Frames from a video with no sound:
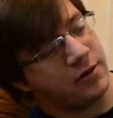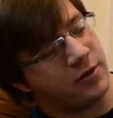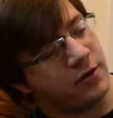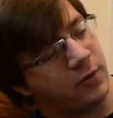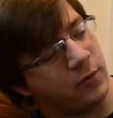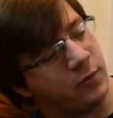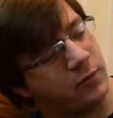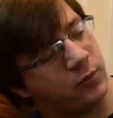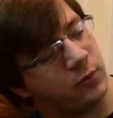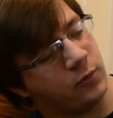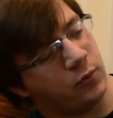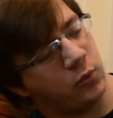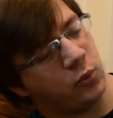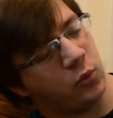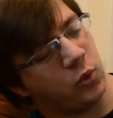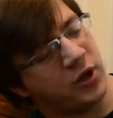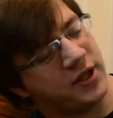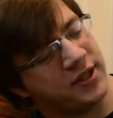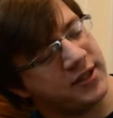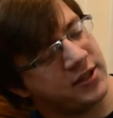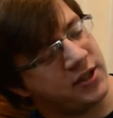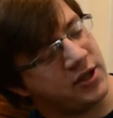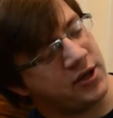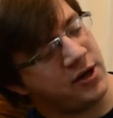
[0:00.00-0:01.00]
the
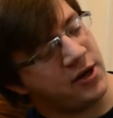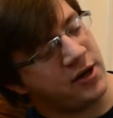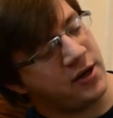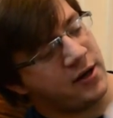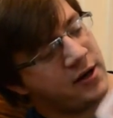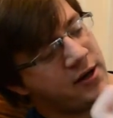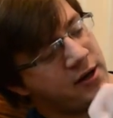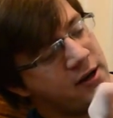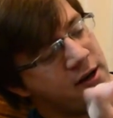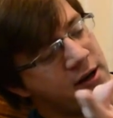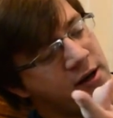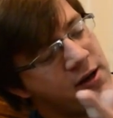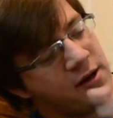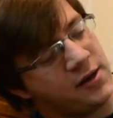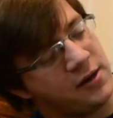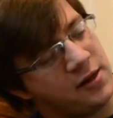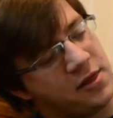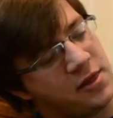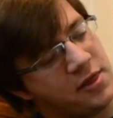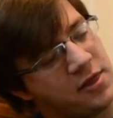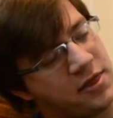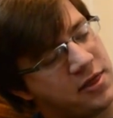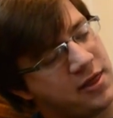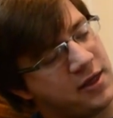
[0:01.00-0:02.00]
Wizard,
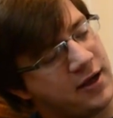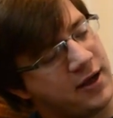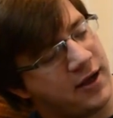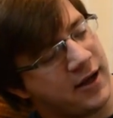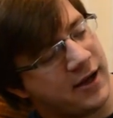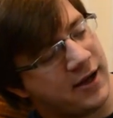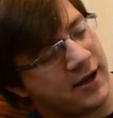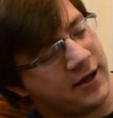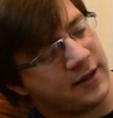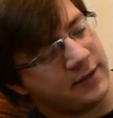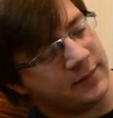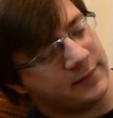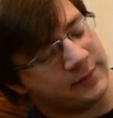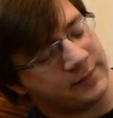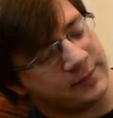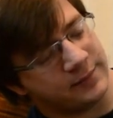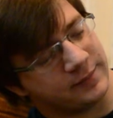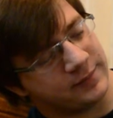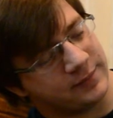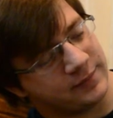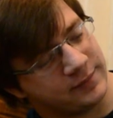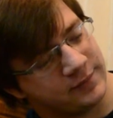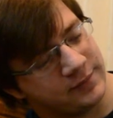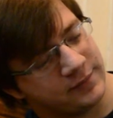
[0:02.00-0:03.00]
the um,
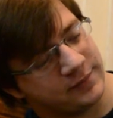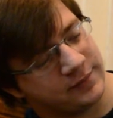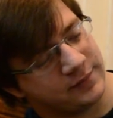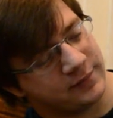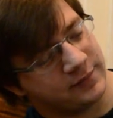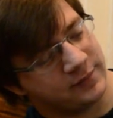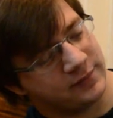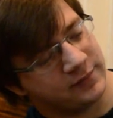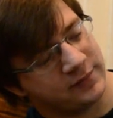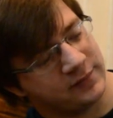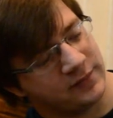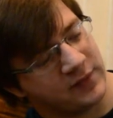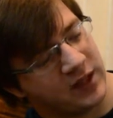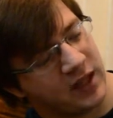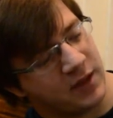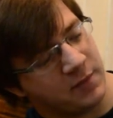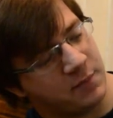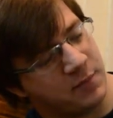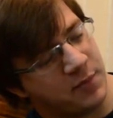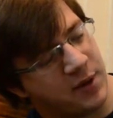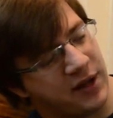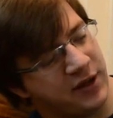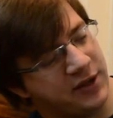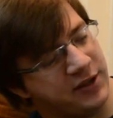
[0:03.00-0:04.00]

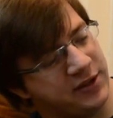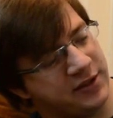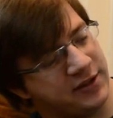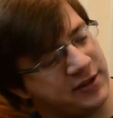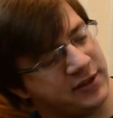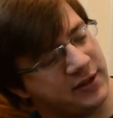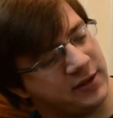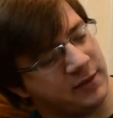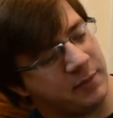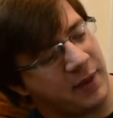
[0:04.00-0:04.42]
Butters, the